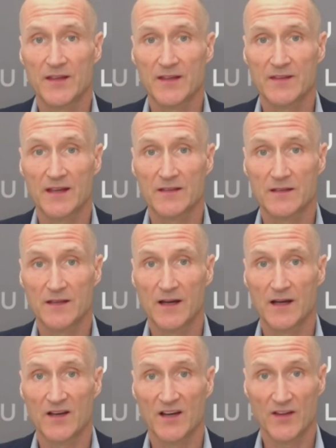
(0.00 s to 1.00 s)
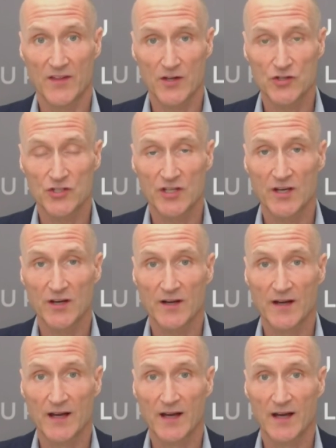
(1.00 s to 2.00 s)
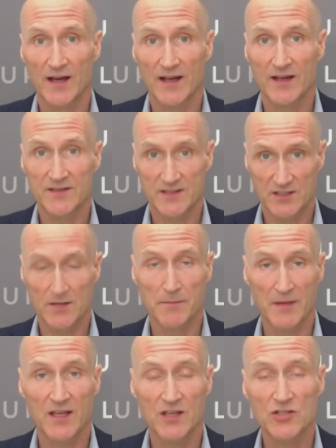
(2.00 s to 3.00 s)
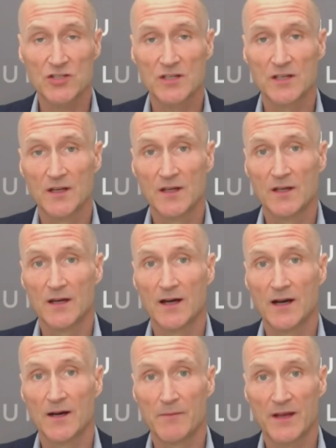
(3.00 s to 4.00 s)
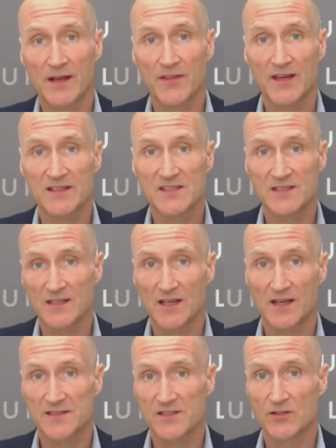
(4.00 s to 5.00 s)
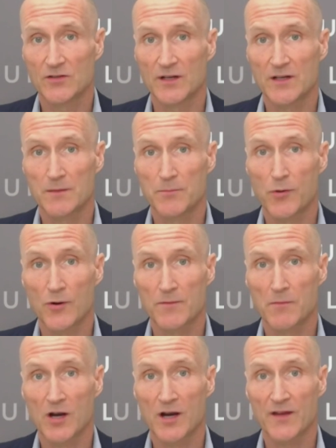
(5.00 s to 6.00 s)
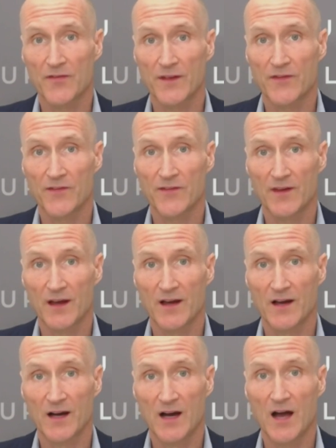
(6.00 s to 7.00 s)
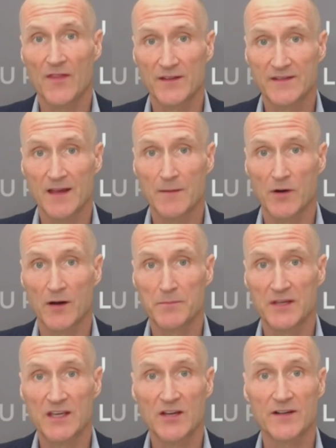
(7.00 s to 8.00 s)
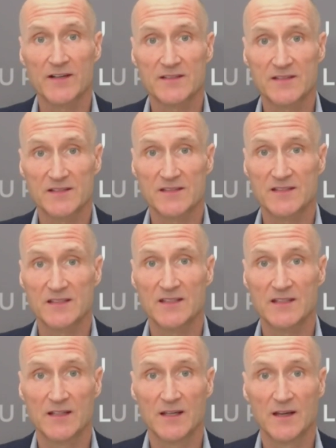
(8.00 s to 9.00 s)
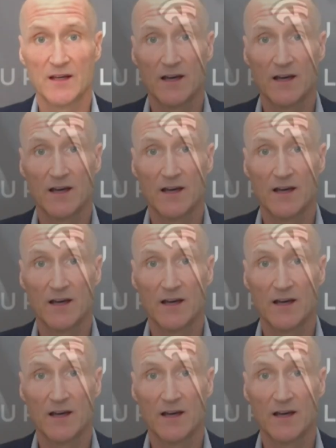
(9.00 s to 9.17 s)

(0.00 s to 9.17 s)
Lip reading: think that their share has diminished. And I think it's still an important market that's on the table. I'd be curious to see